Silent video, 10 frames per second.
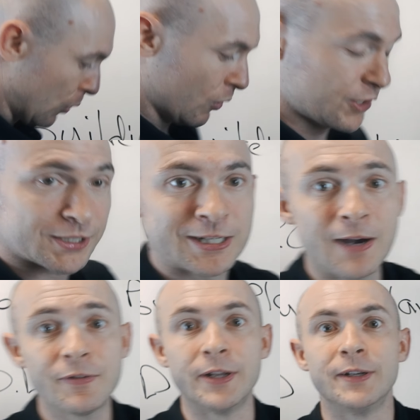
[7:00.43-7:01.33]
So what is a
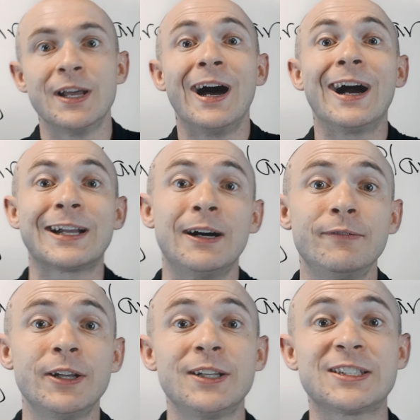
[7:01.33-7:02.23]
covenant? A
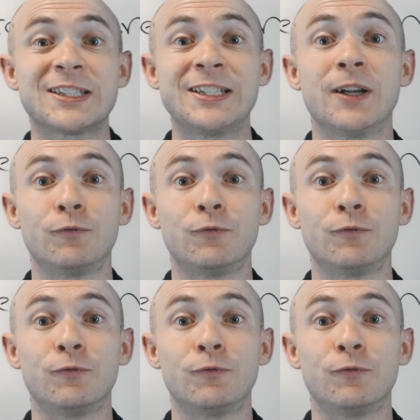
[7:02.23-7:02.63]
covenant is a set